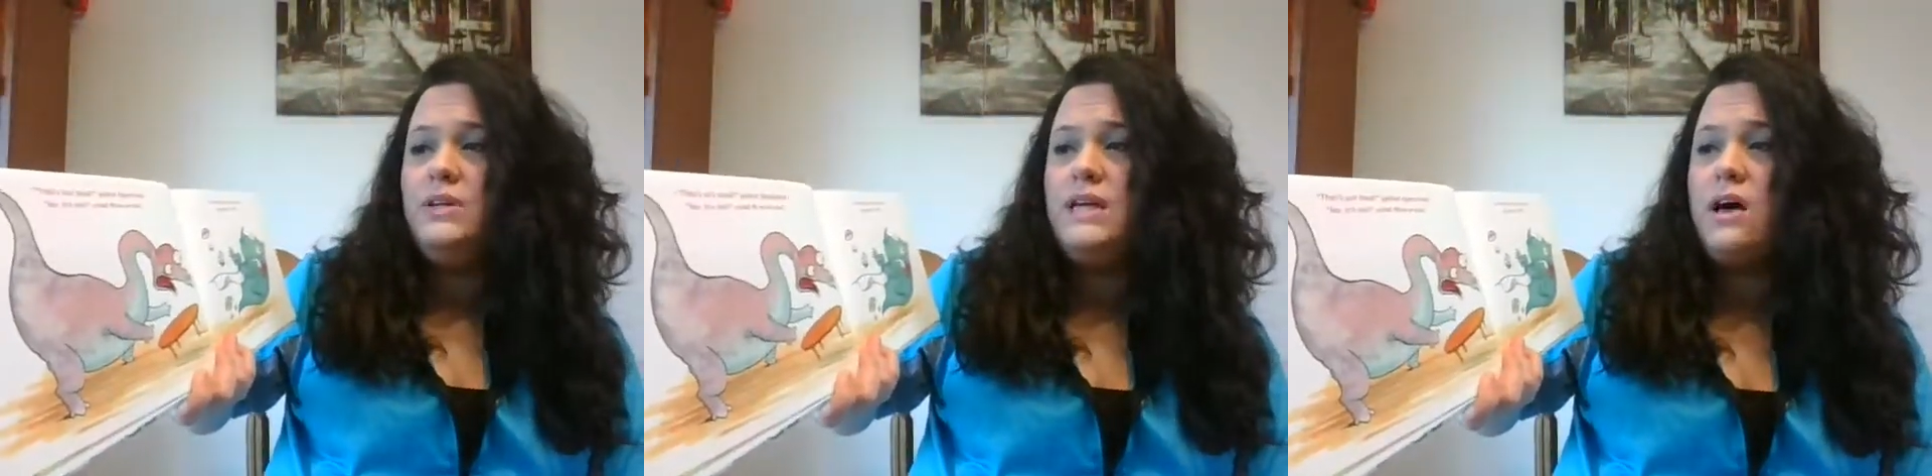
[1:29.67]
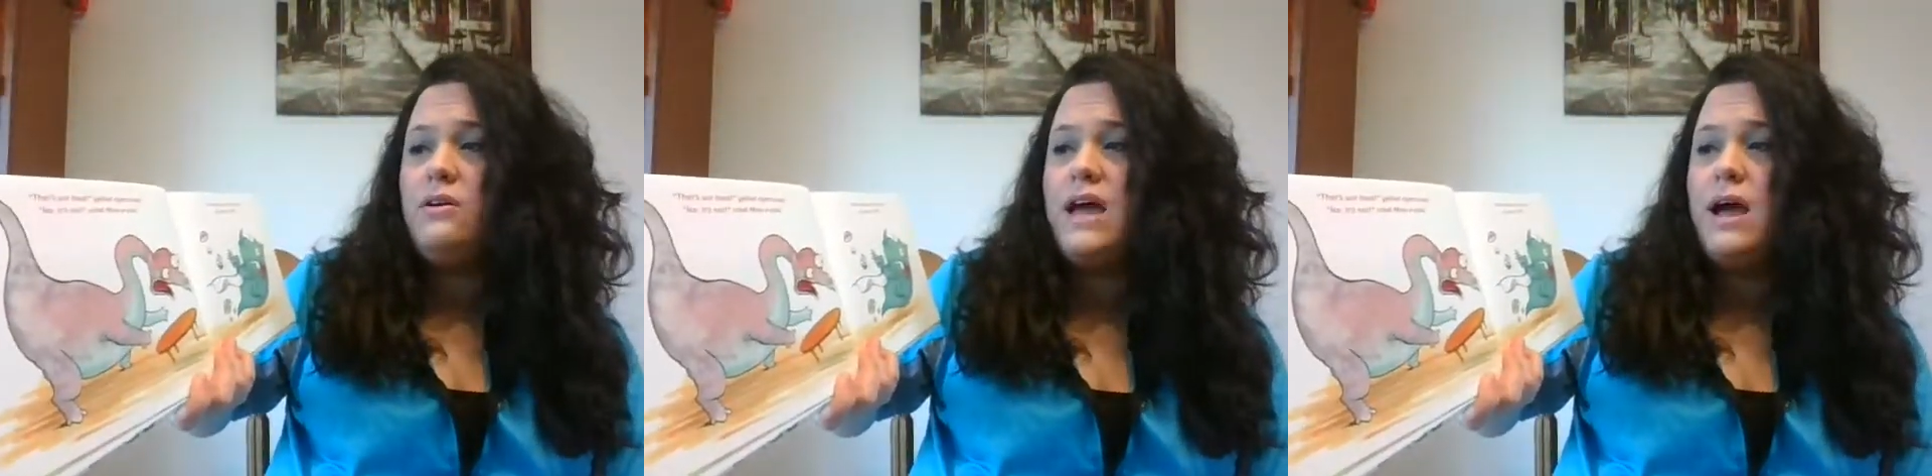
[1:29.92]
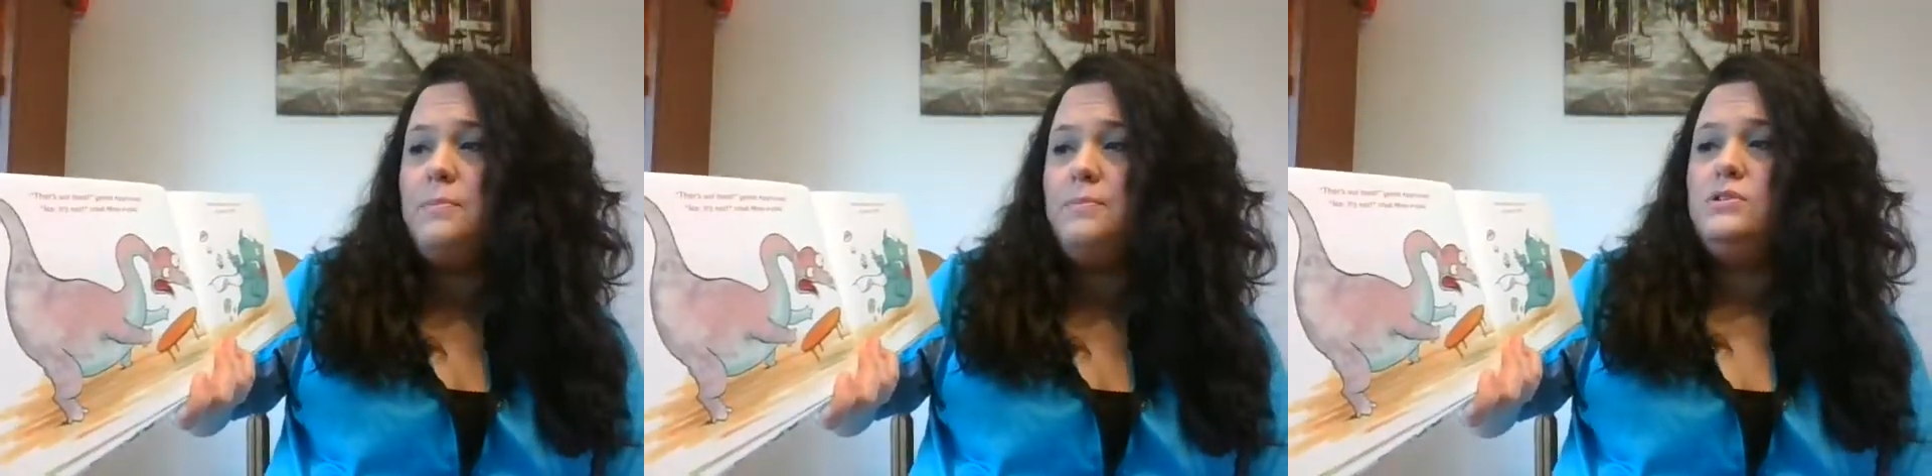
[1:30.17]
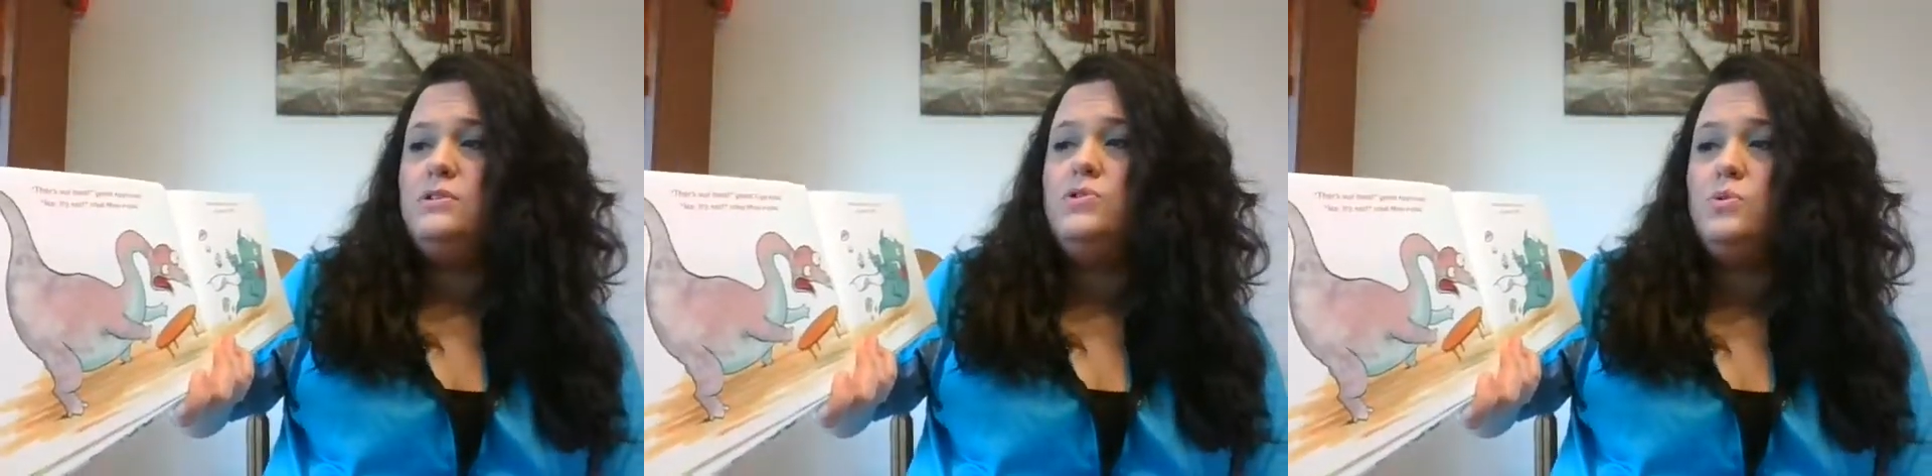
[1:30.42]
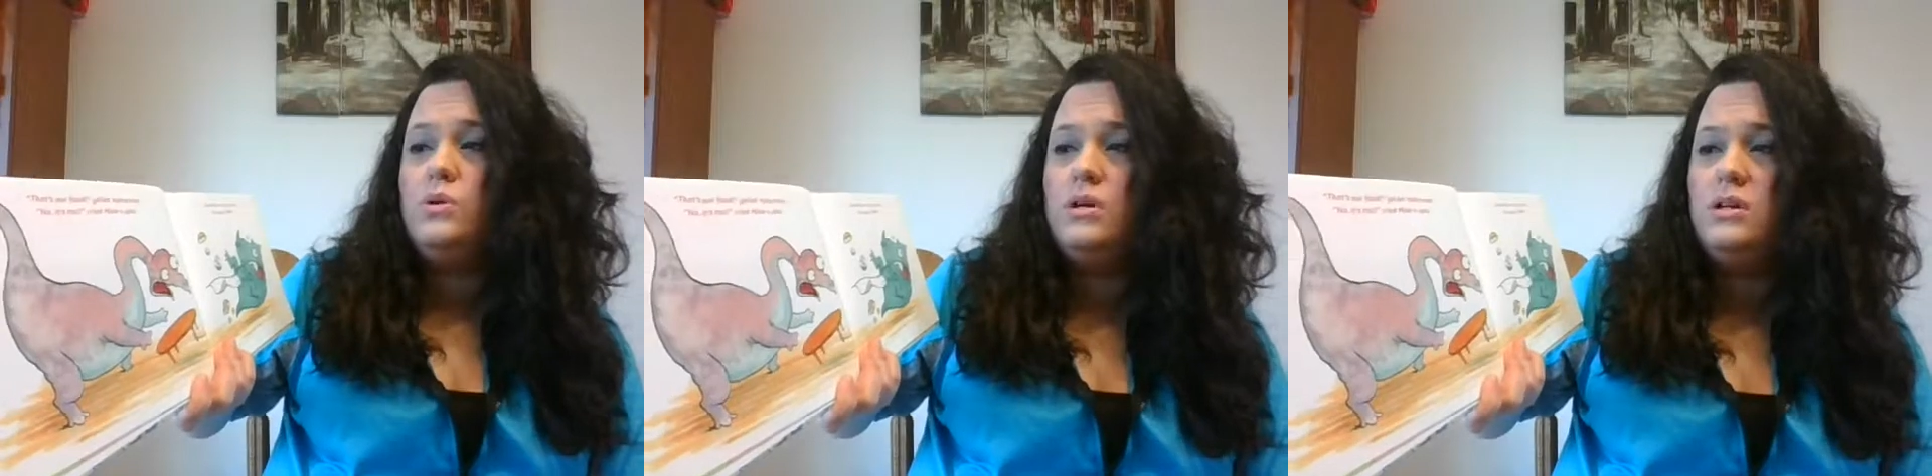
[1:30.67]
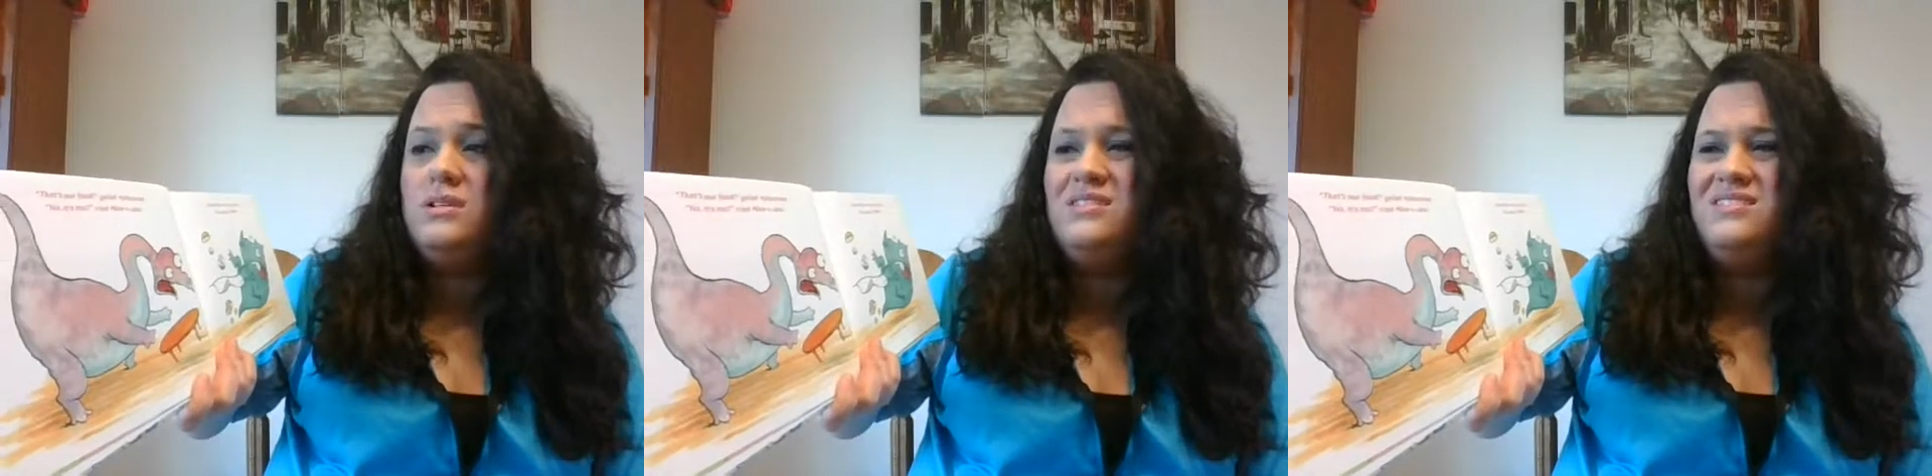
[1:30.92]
yelled Apatosaur.